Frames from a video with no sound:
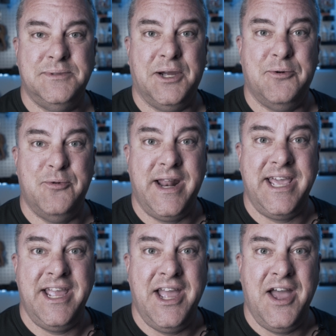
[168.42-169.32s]
We are
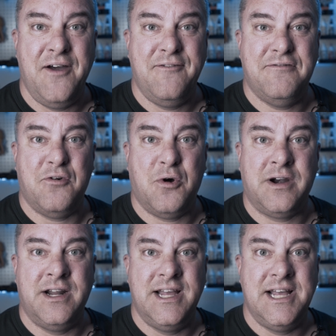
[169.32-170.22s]
ready
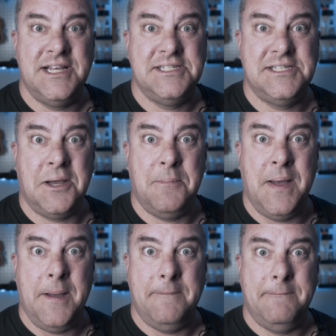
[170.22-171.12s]
for some
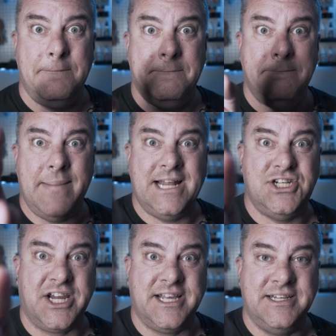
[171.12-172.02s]

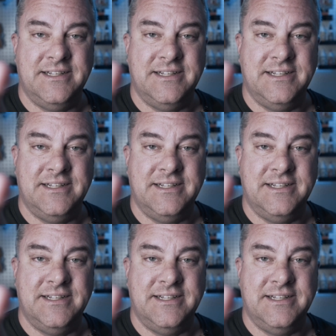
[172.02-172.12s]
magic.